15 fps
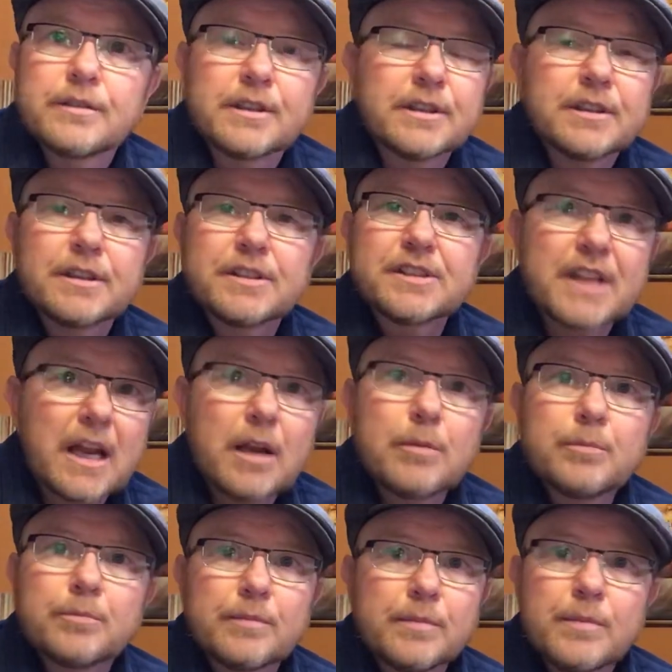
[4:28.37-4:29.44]
the
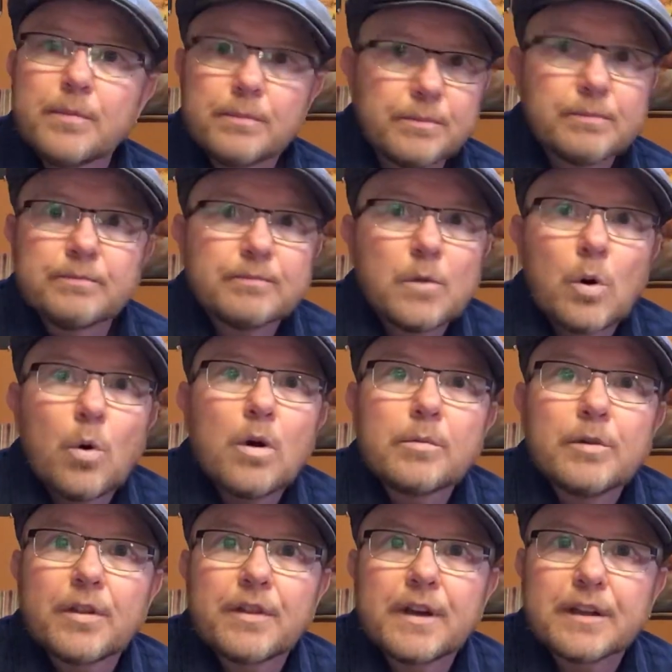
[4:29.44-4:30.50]
same
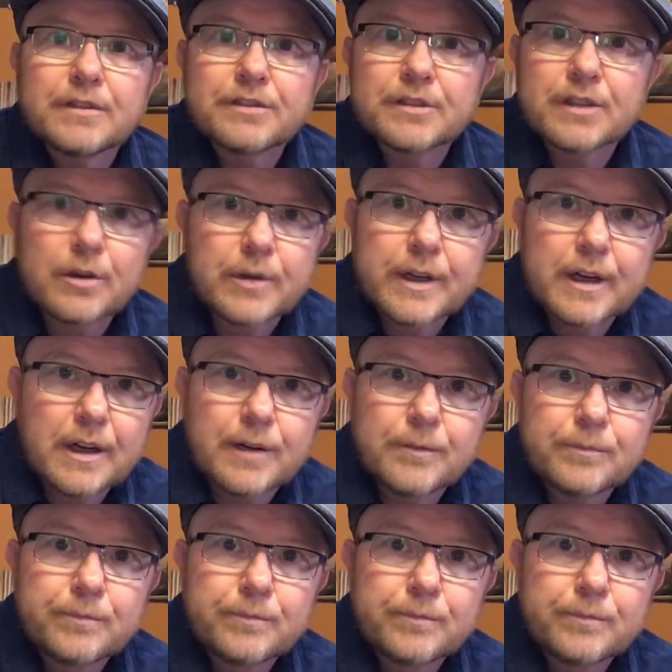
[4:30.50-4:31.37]
horrible things that are going on.